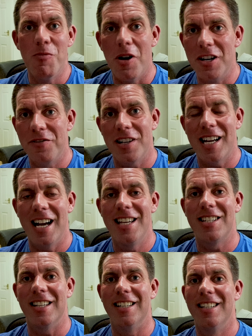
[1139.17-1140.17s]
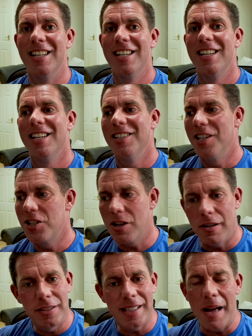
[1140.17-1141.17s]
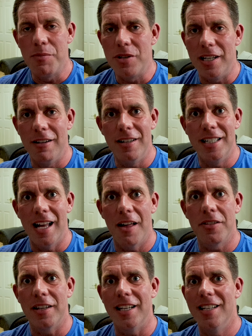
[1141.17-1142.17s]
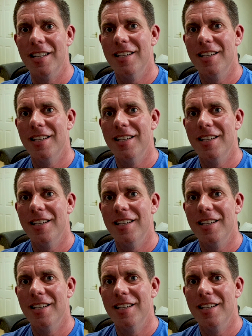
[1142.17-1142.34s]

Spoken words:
modification that's cost absolutely nothing,